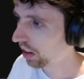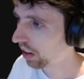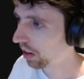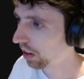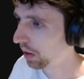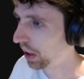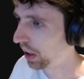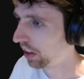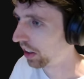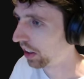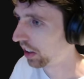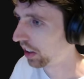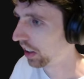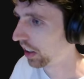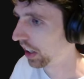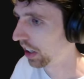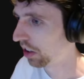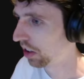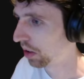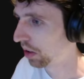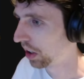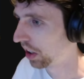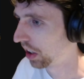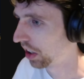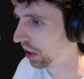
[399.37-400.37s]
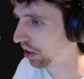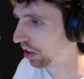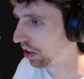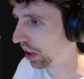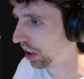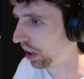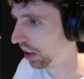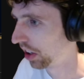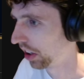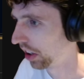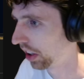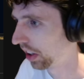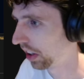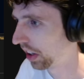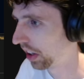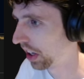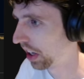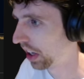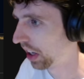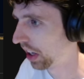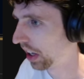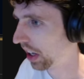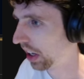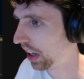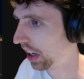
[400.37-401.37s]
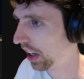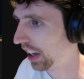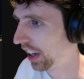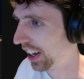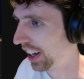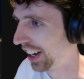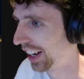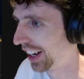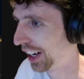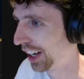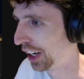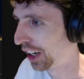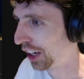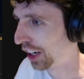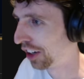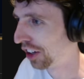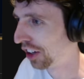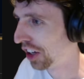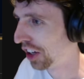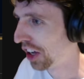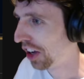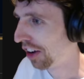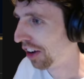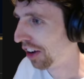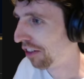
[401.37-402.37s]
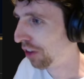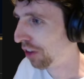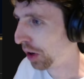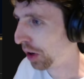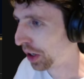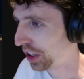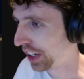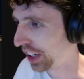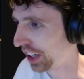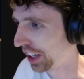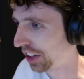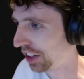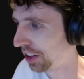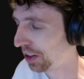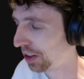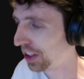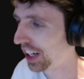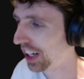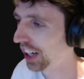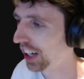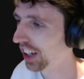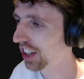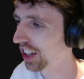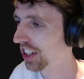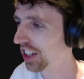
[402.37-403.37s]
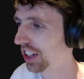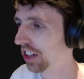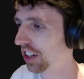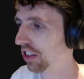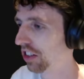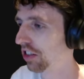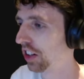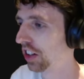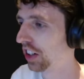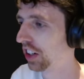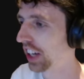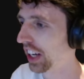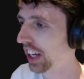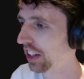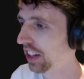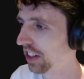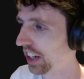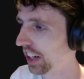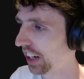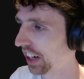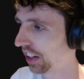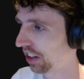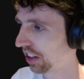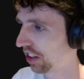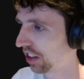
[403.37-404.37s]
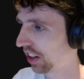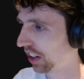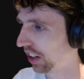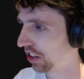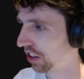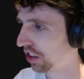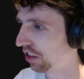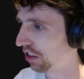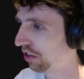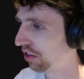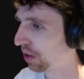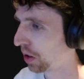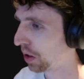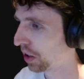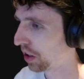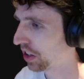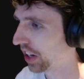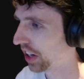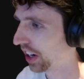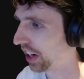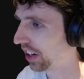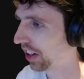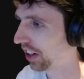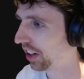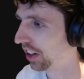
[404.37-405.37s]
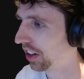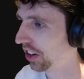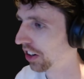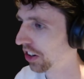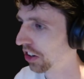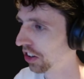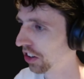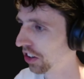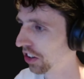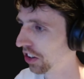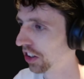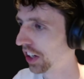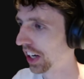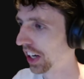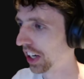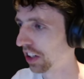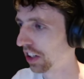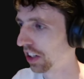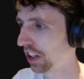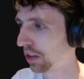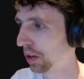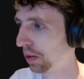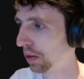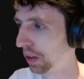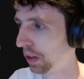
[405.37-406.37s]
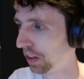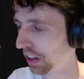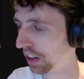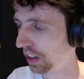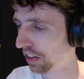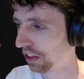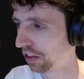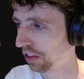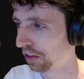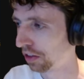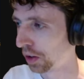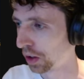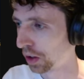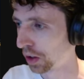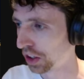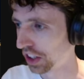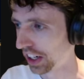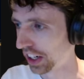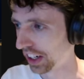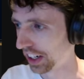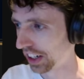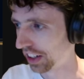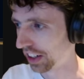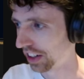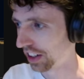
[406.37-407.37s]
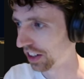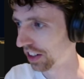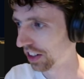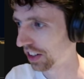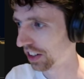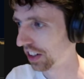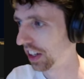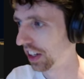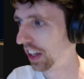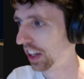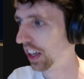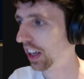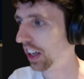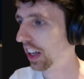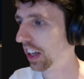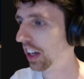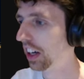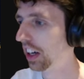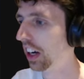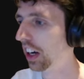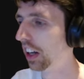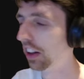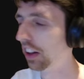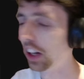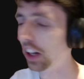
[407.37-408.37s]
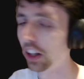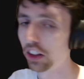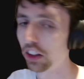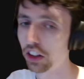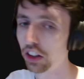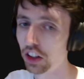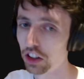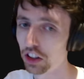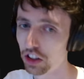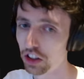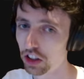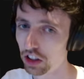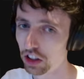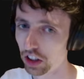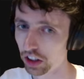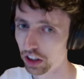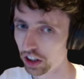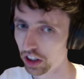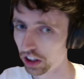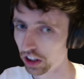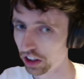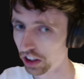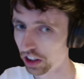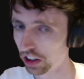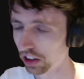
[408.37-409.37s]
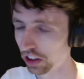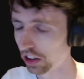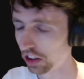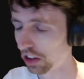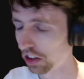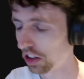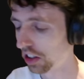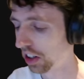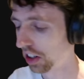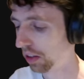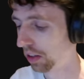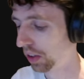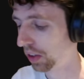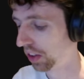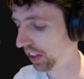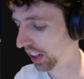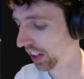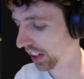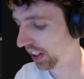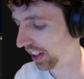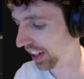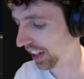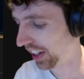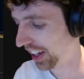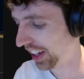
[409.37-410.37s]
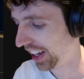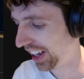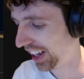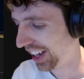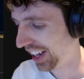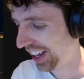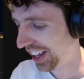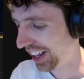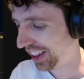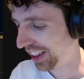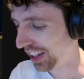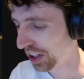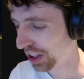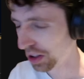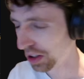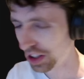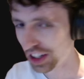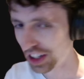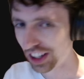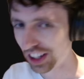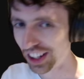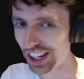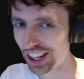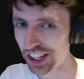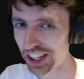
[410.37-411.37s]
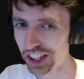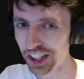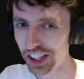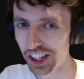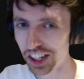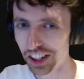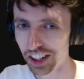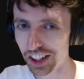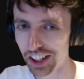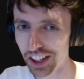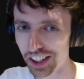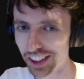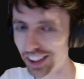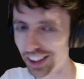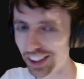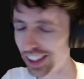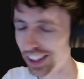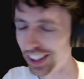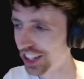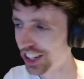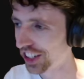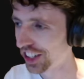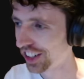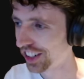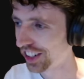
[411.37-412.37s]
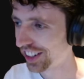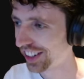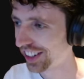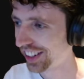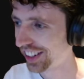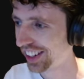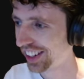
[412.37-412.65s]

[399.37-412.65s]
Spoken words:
whatever, it is what it is right now. Foresight. So standing still for 10 seconds grants you Foresight, allowing you to cast while moving for 4 seconds. And that doesn't start counting until you start moving. This was a legendary in Legion.